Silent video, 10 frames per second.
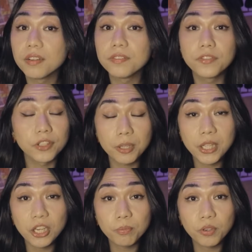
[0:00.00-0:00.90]
of
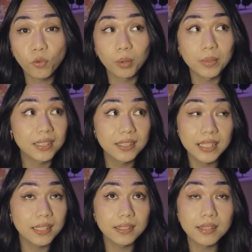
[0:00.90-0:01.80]
Filipino performance
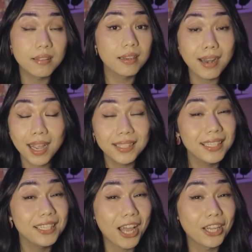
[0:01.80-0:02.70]
since the
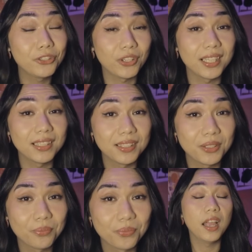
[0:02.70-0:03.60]

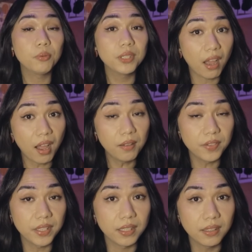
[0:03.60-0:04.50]
1900s. It was
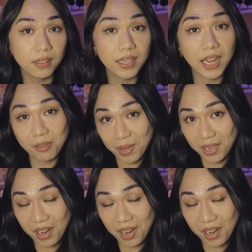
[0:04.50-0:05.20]
often an element